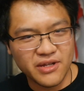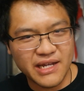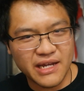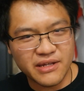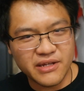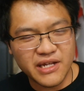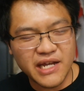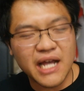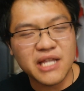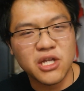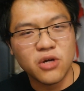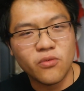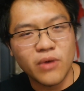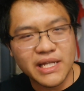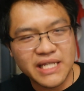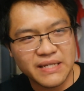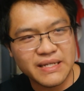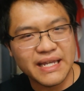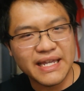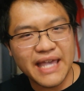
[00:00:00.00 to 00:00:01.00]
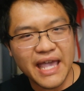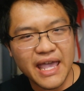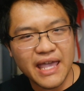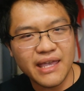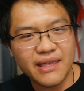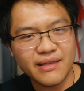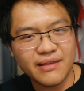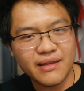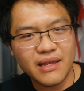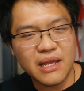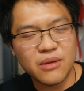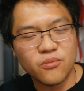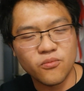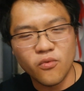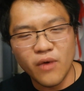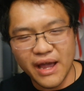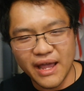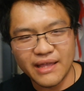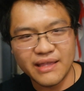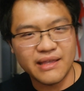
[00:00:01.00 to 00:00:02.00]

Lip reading: You gotta know what to negate and when.